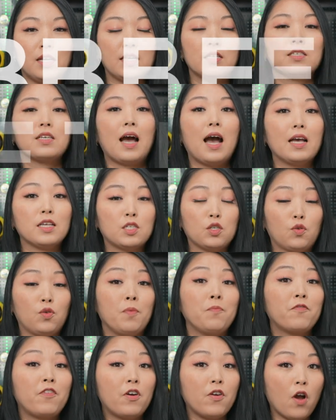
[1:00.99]
eat ice
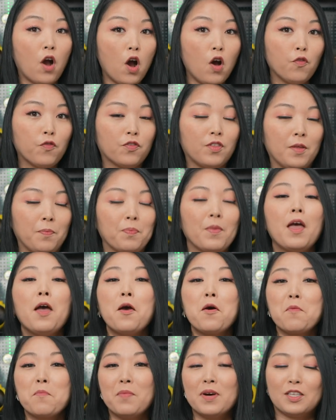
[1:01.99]
cream very often,
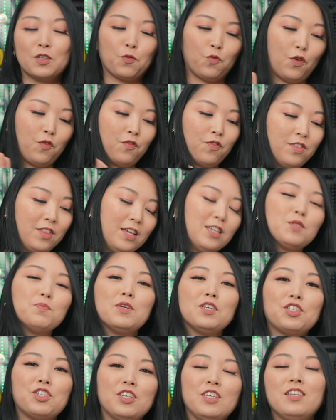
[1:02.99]
but with this
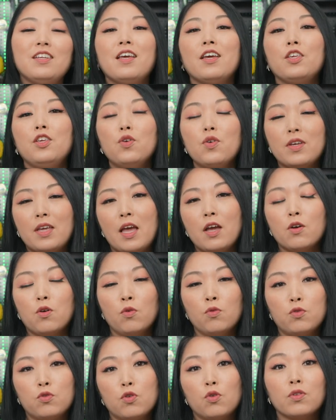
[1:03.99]
machine you can
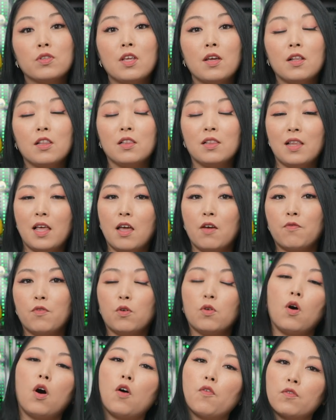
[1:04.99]
control the
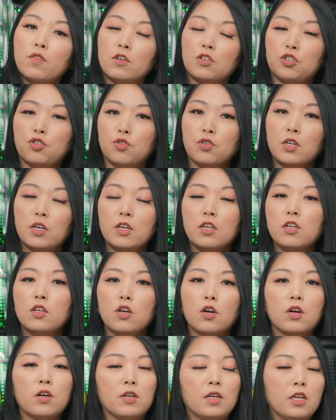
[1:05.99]
level of the sugar in your